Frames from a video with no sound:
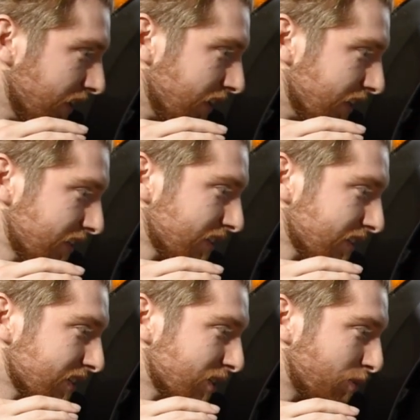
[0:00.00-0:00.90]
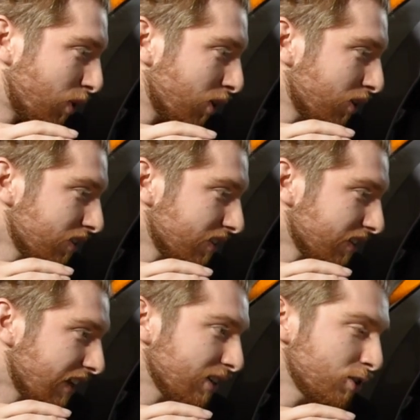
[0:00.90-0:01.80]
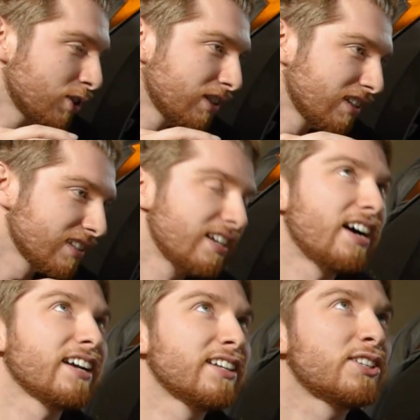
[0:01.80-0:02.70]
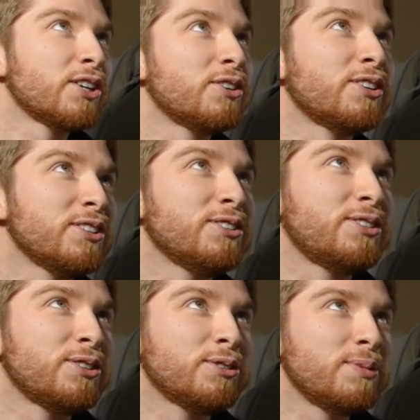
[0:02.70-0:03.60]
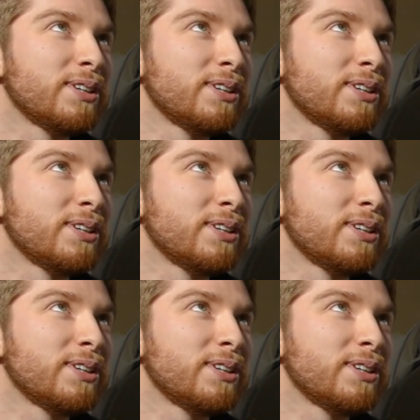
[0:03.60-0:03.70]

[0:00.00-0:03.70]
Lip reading: This is the part that usually does not get showed on YouTube.